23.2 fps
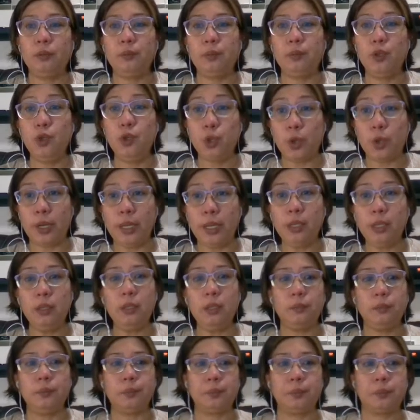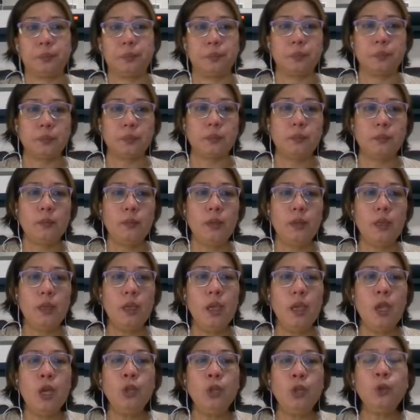joined
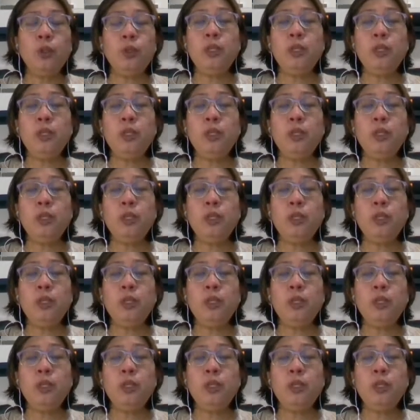to